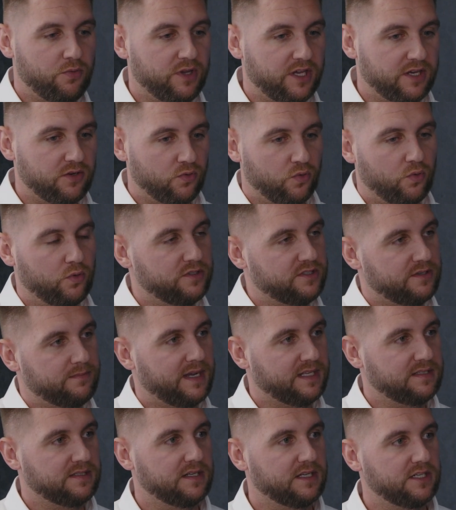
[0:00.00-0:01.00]
we can
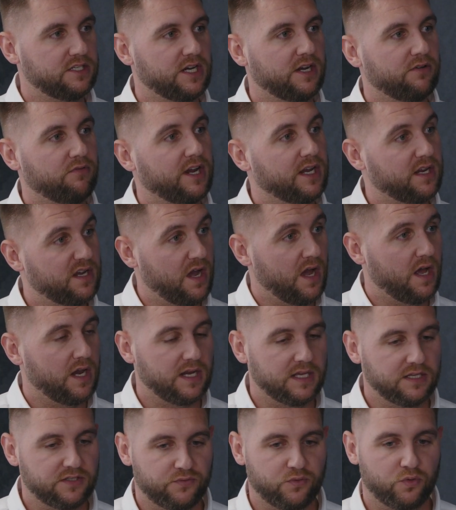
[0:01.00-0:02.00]
automatically generate cut
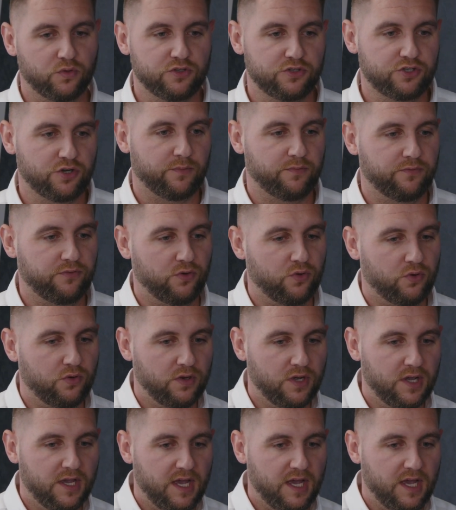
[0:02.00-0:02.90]
lists for the shop floor